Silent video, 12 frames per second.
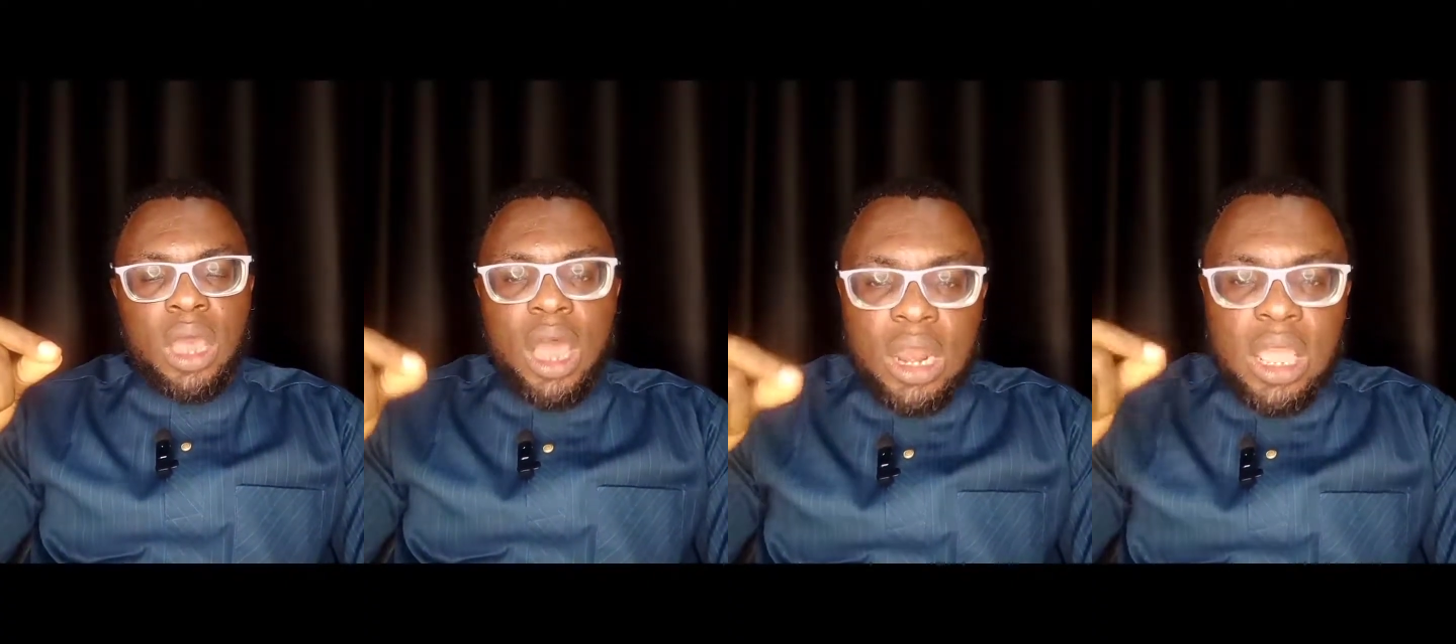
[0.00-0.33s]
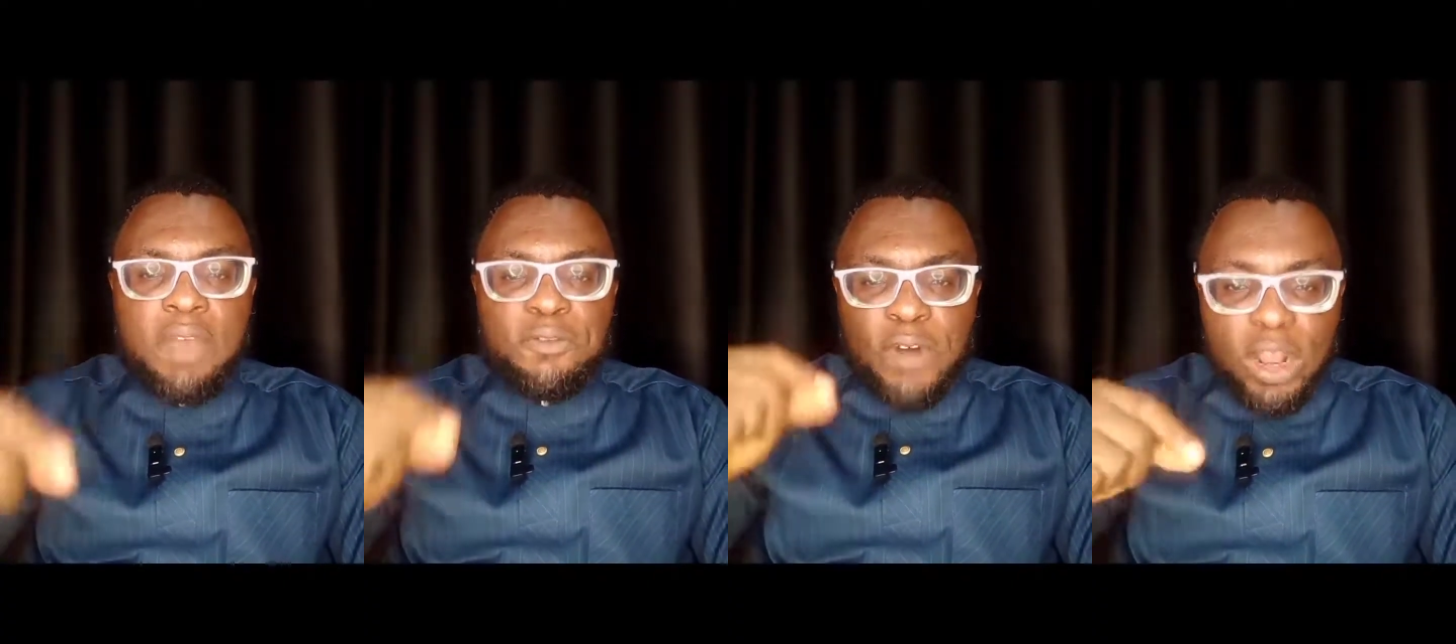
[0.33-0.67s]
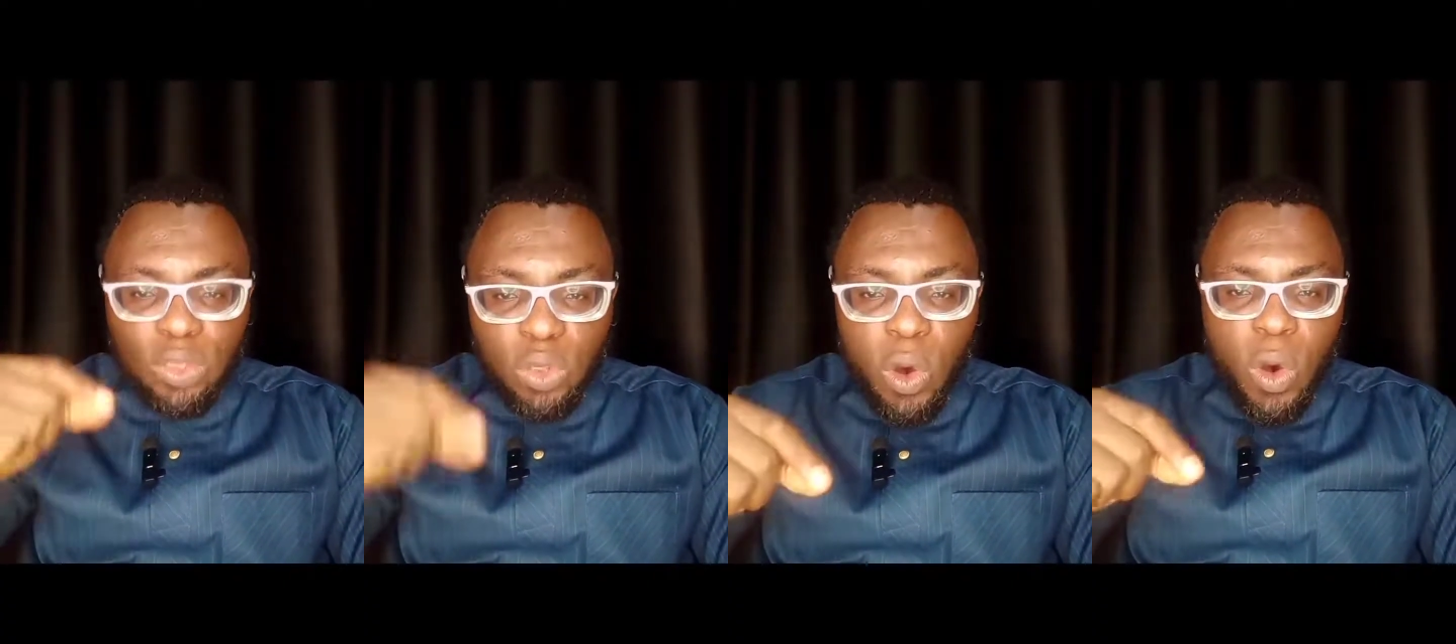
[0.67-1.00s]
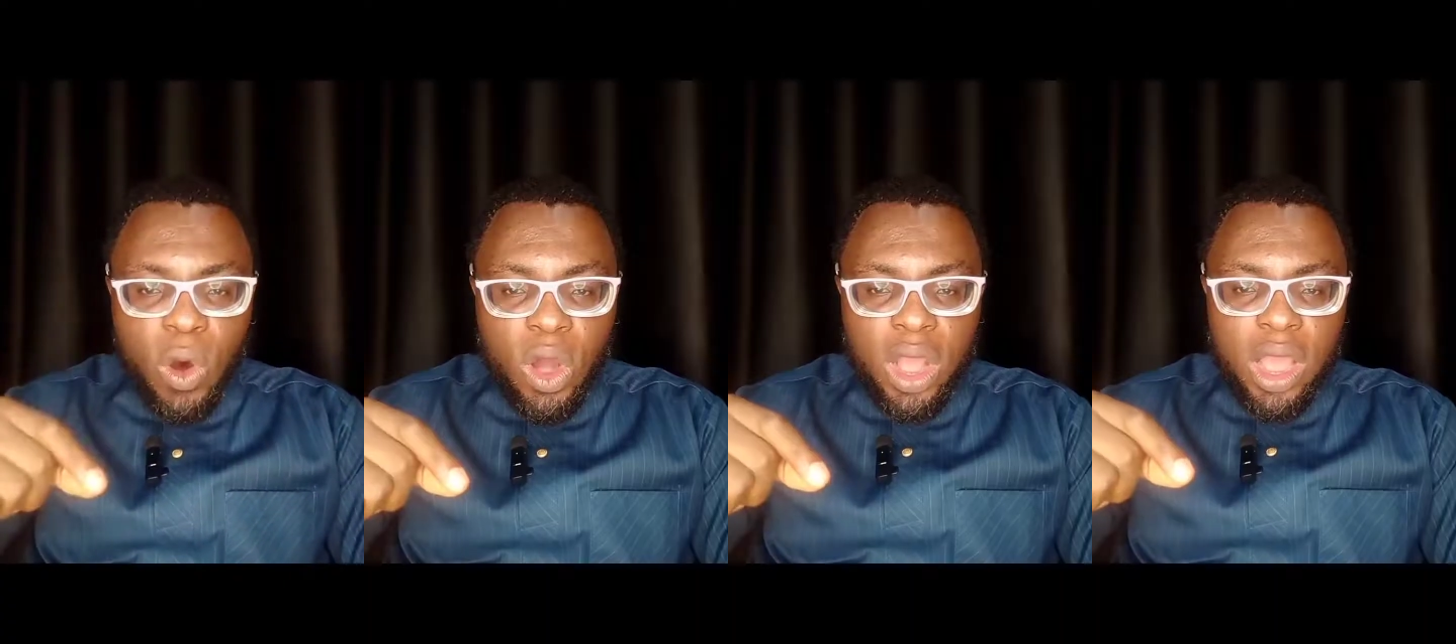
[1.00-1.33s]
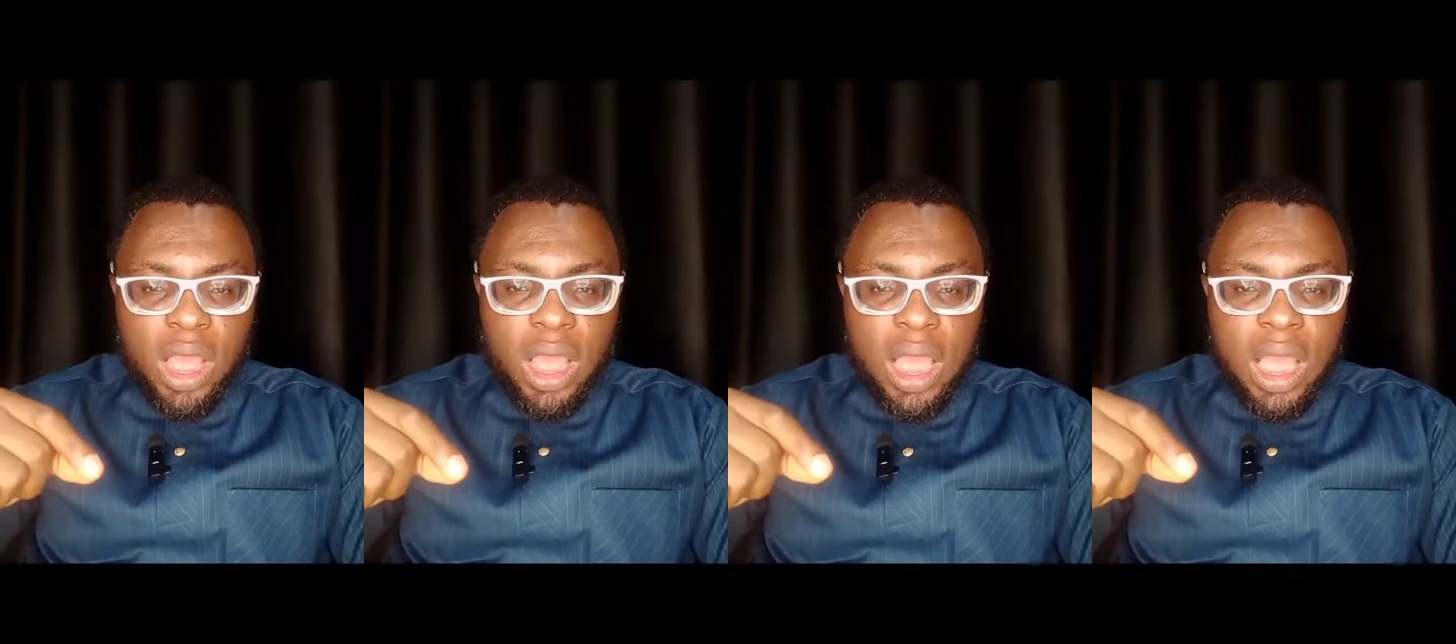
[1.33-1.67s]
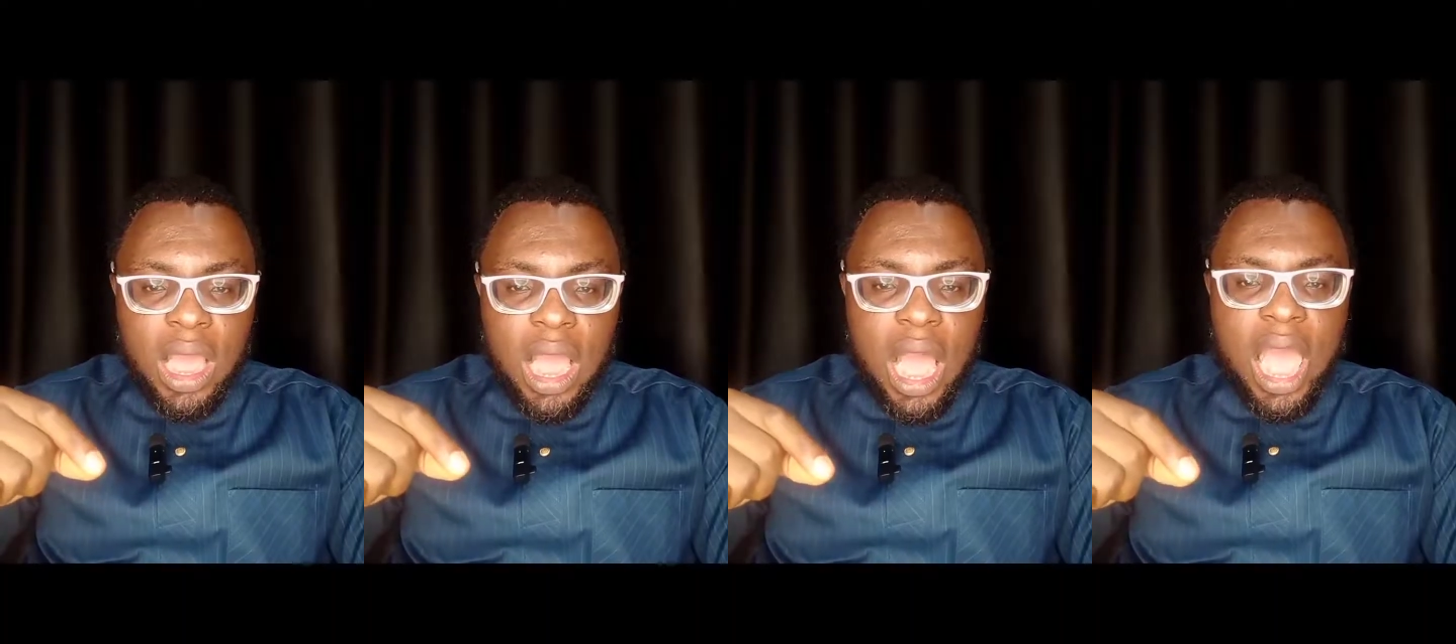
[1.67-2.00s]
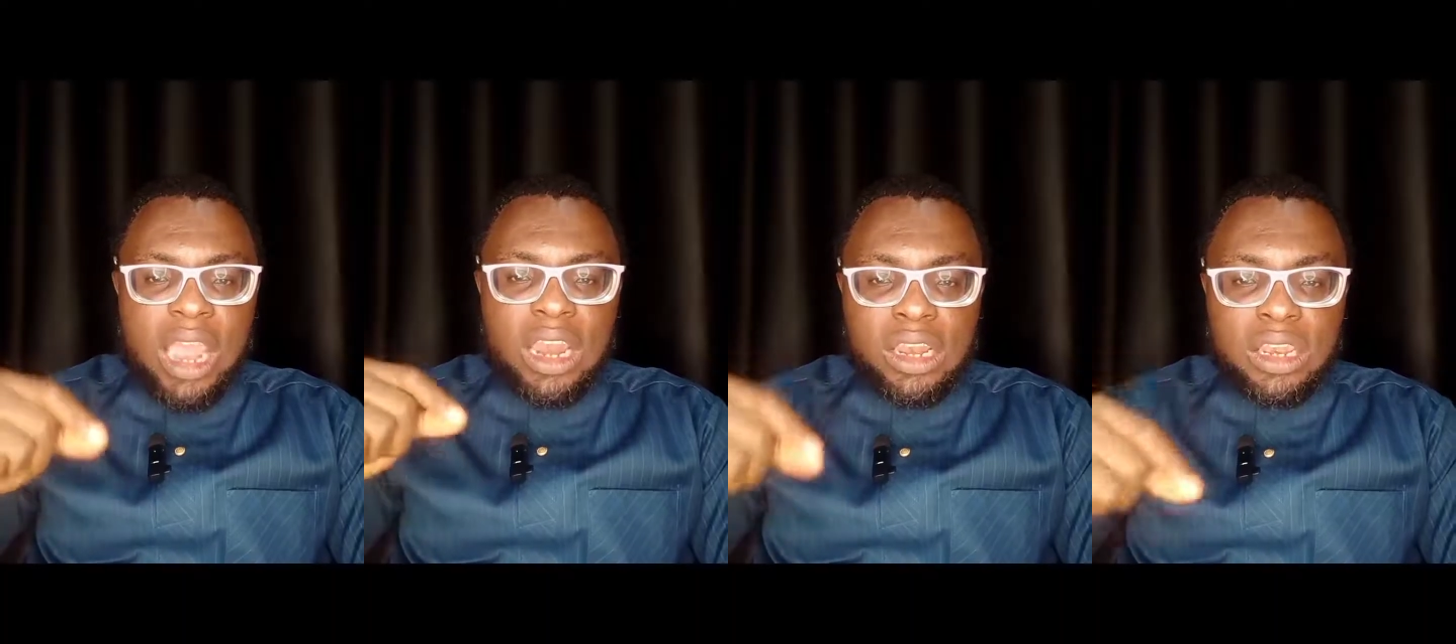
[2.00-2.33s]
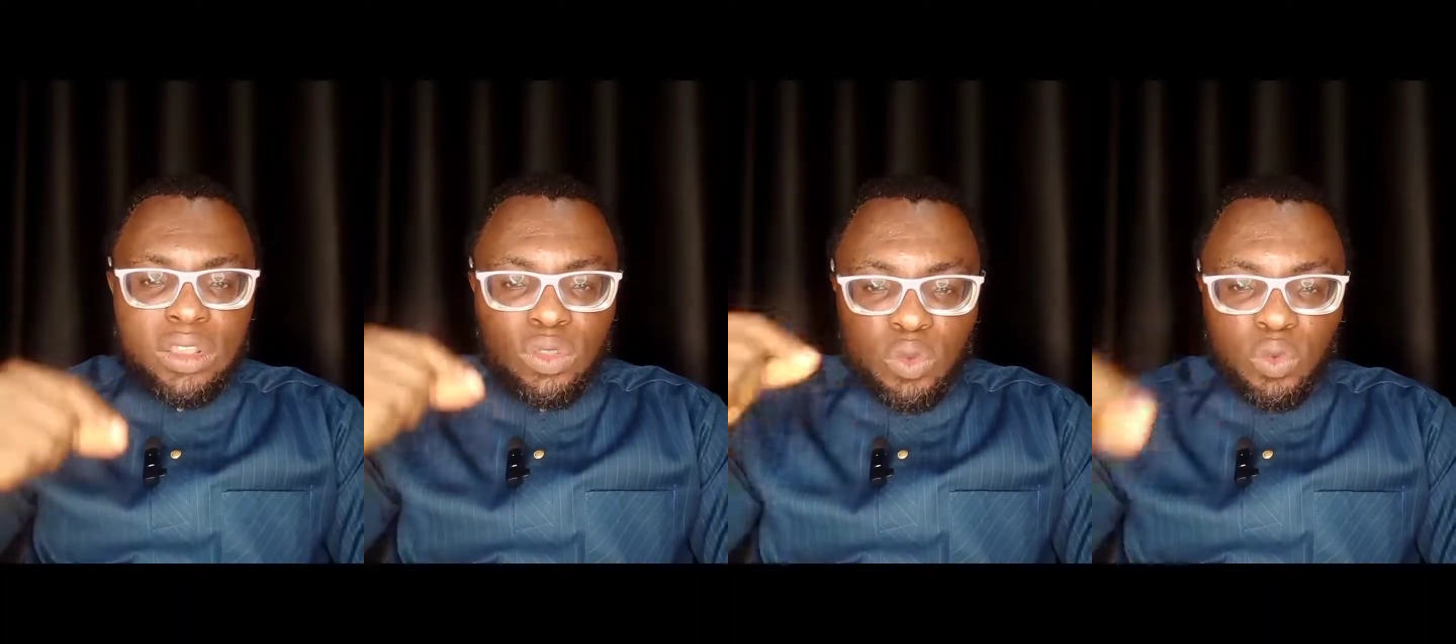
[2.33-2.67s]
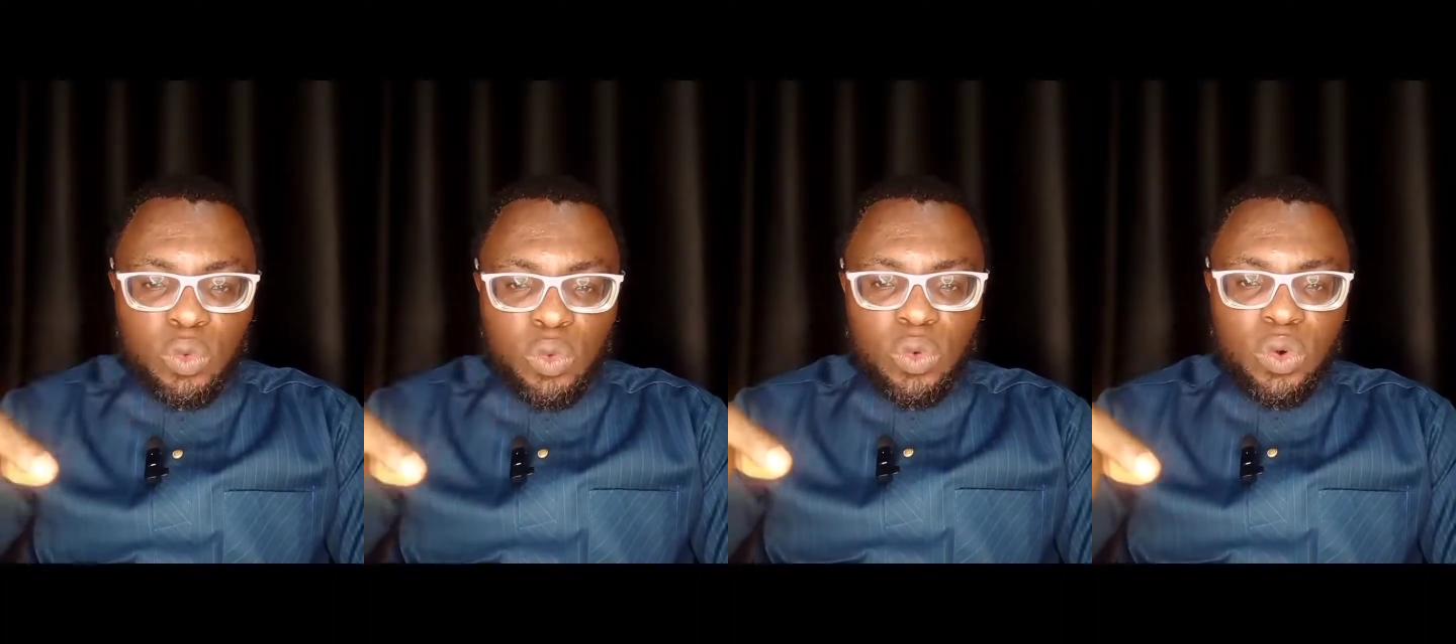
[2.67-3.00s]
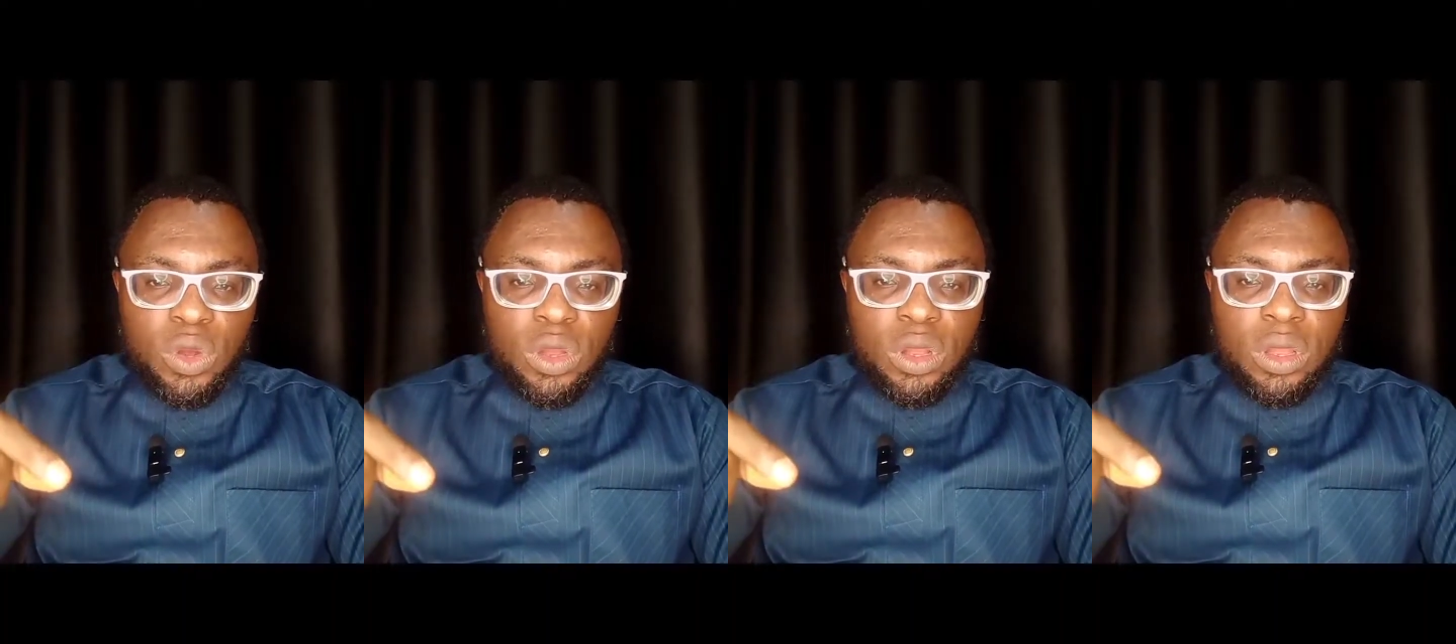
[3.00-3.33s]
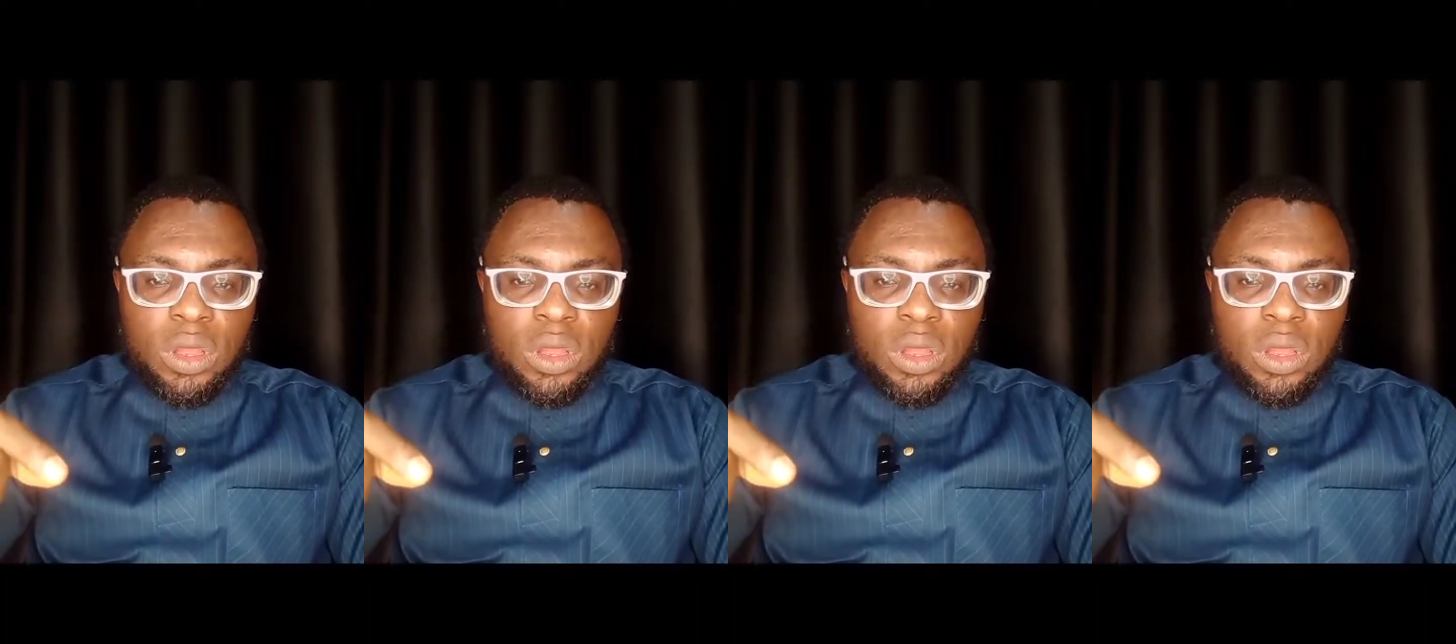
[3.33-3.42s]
And if at all I need to